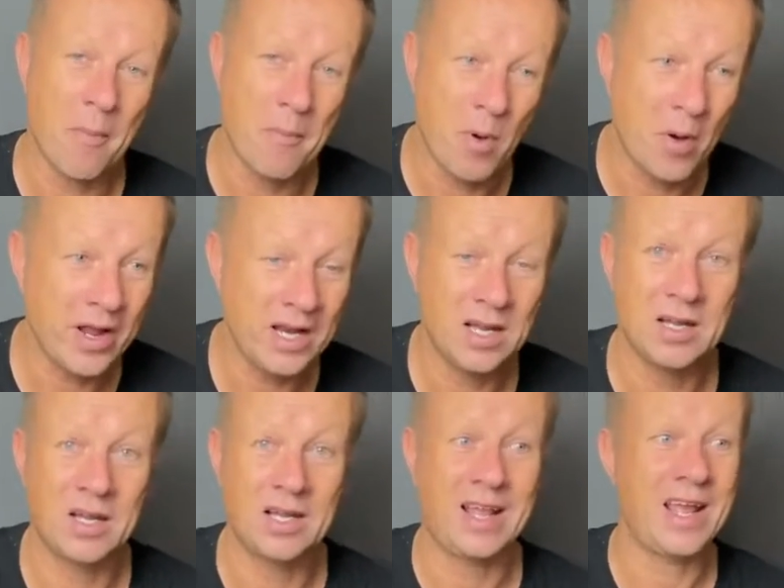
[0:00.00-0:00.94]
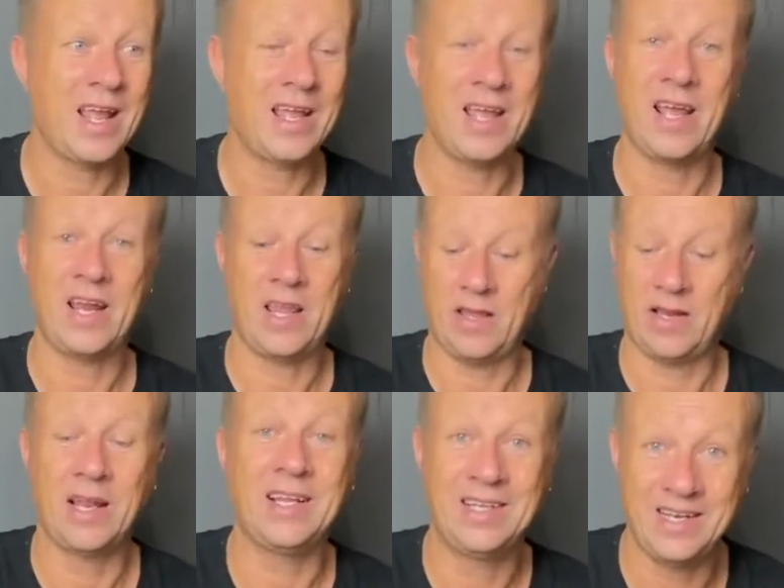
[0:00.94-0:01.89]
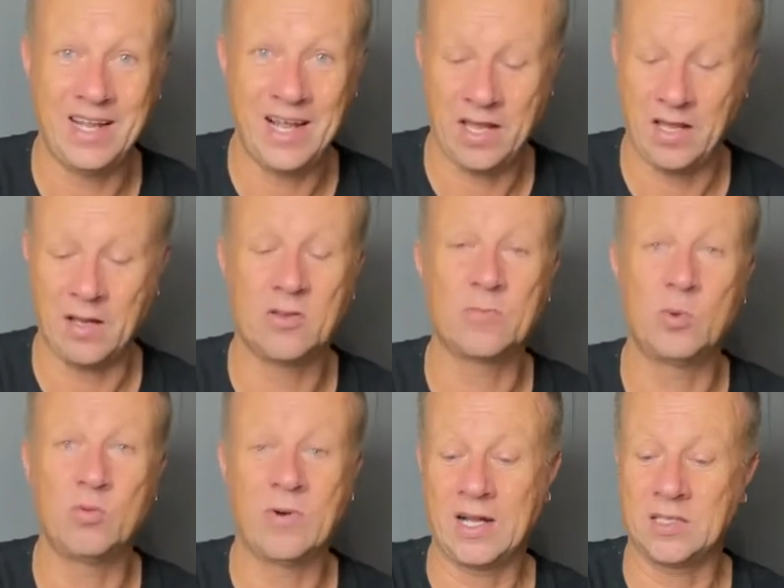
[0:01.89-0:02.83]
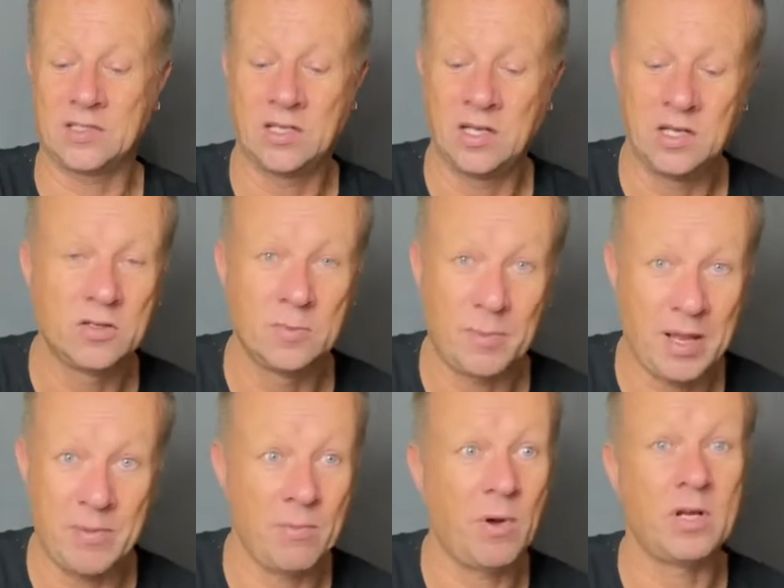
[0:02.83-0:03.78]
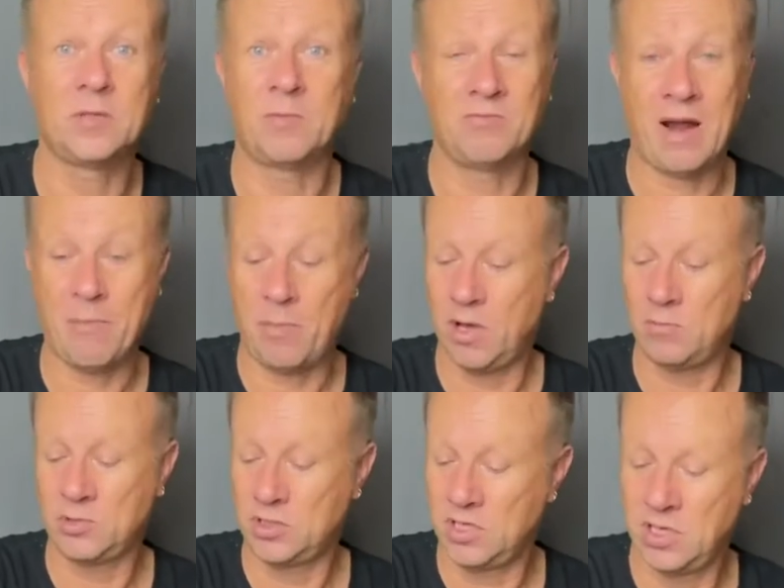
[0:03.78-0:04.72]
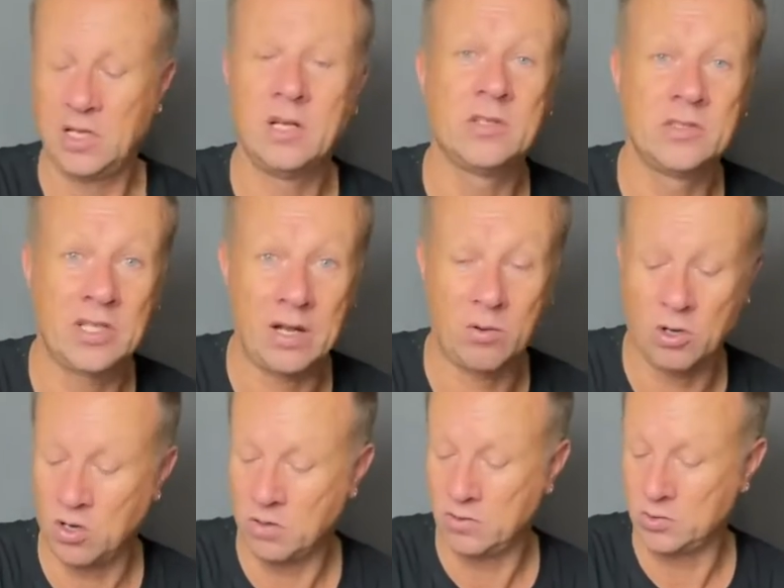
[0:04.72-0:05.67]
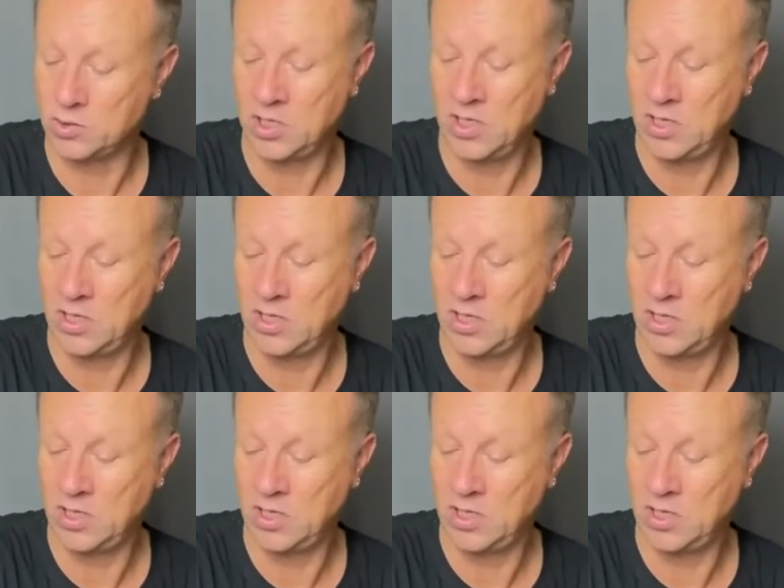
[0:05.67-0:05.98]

Mine, they eat anything. They did eat anything. Small rats, baby mice, rat pups, Dale cockerels.